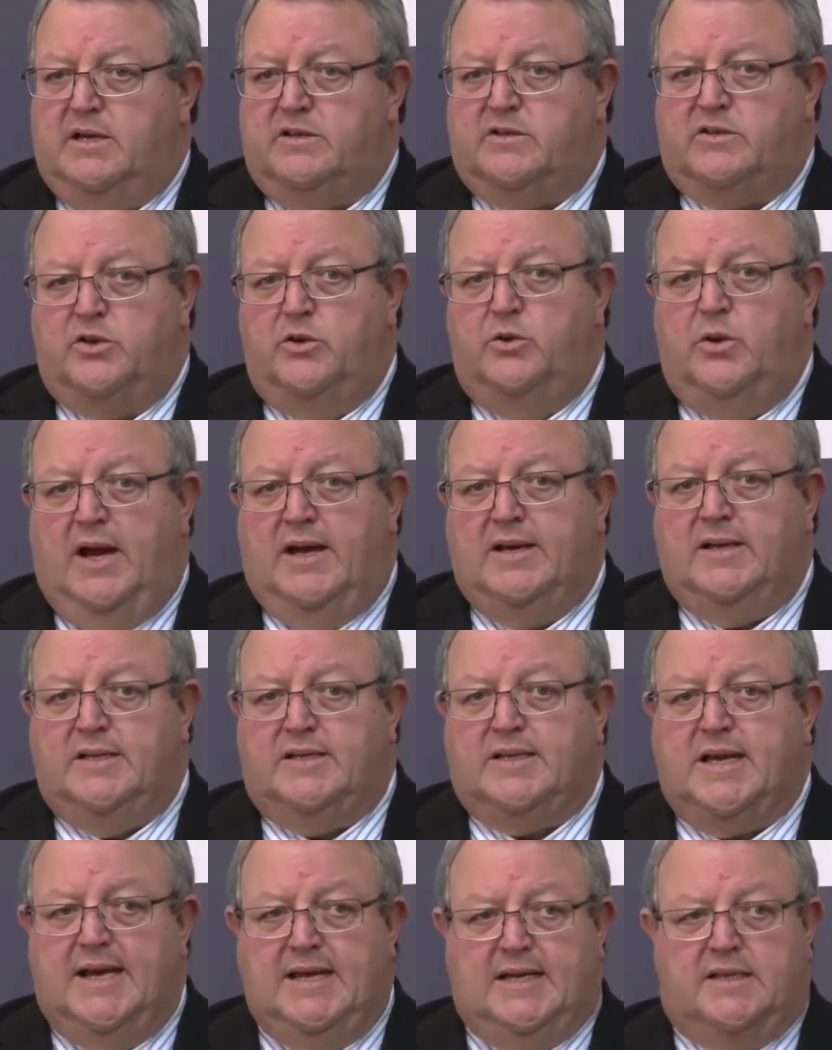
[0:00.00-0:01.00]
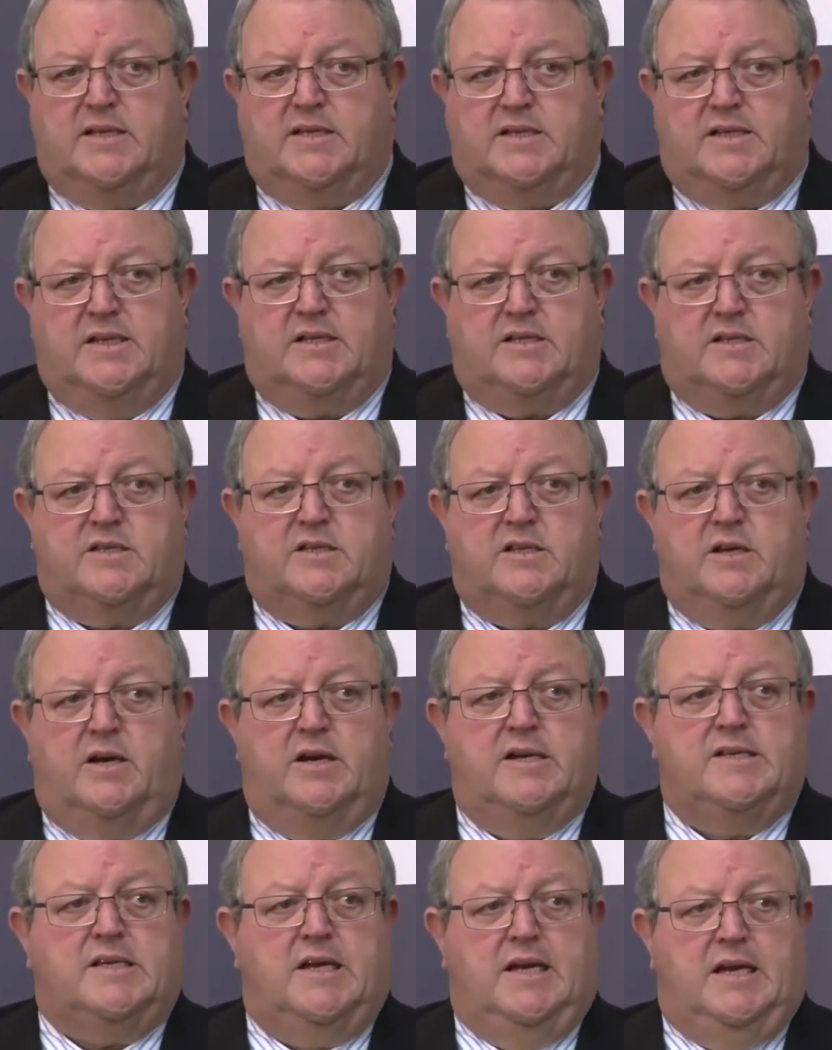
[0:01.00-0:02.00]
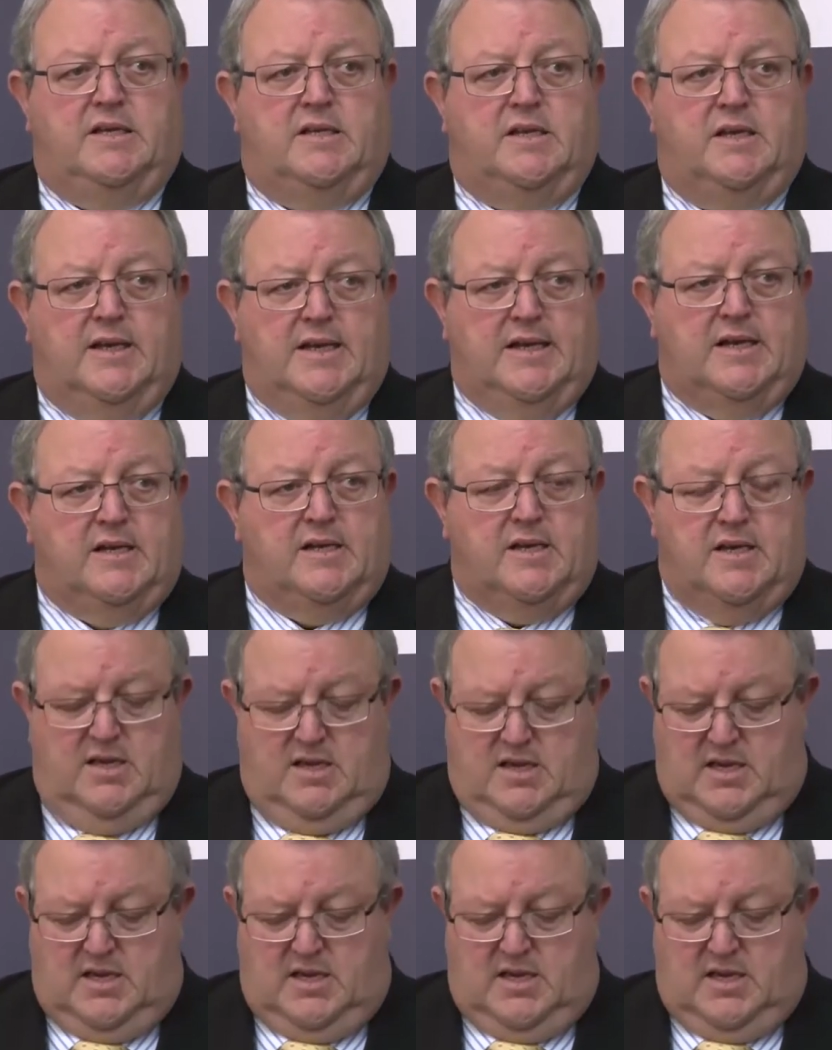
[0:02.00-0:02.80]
to undertake this exercise and to lead it.